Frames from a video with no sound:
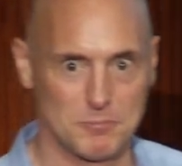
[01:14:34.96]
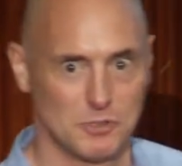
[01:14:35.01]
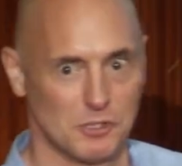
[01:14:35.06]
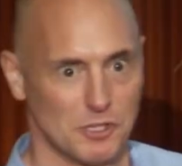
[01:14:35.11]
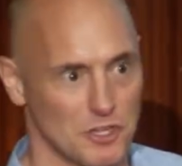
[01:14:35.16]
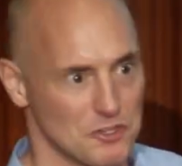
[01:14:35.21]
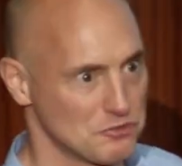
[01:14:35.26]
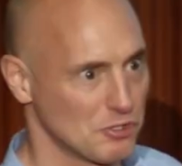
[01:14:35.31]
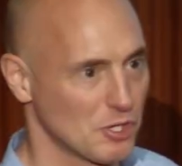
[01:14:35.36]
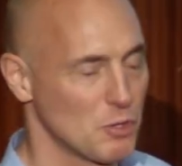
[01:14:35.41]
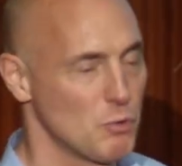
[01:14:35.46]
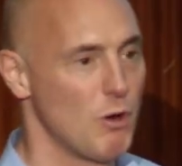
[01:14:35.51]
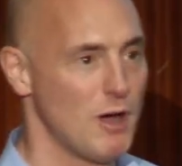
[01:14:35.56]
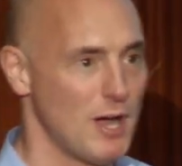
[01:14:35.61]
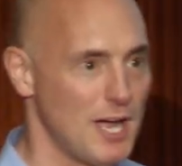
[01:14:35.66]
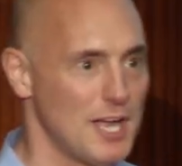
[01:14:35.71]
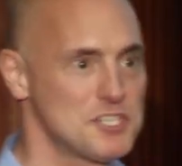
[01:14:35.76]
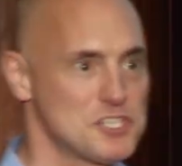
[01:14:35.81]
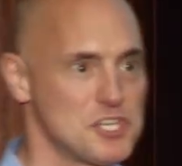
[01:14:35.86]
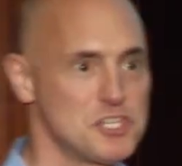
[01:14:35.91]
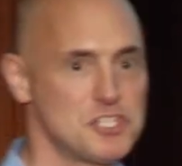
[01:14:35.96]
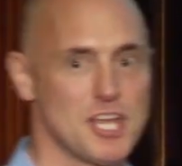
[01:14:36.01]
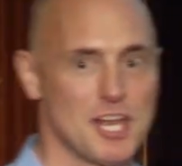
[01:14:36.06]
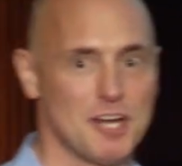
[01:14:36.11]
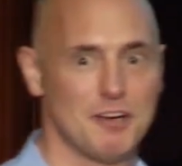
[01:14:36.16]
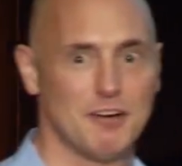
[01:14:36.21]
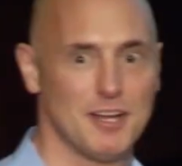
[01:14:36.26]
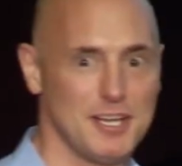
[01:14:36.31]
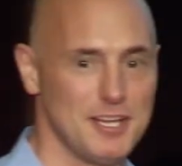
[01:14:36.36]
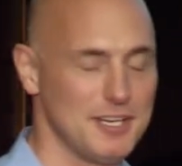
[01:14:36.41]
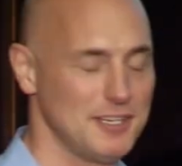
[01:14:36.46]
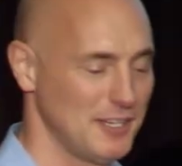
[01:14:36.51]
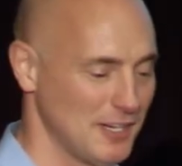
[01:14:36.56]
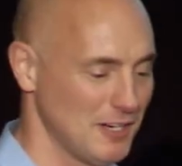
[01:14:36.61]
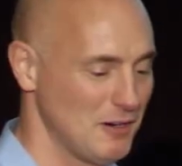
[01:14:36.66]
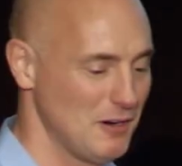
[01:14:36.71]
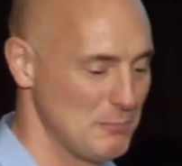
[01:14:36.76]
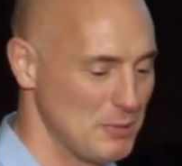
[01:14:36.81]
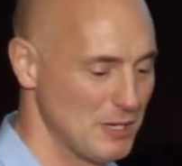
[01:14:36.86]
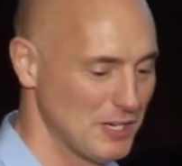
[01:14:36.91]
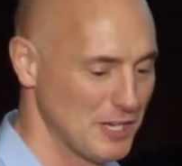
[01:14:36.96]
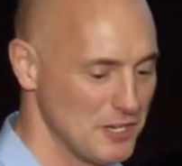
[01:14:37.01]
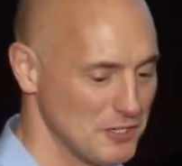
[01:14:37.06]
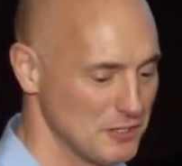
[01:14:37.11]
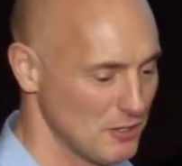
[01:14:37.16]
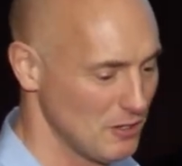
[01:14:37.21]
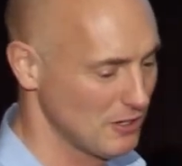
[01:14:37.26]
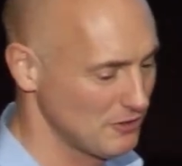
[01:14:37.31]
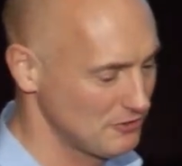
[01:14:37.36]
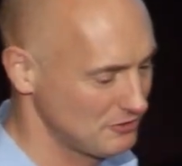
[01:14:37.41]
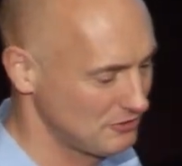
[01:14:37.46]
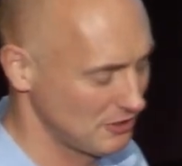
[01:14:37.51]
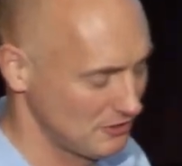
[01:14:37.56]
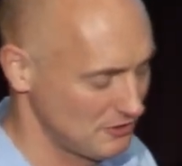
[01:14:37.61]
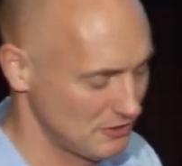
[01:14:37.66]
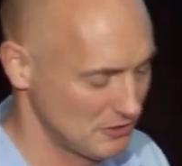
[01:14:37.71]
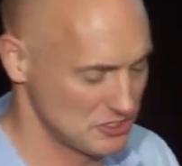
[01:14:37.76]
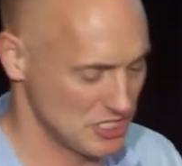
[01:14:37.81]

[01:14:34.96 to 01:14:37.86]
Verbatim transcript: that's required to generate, you know, a billion dollars to to,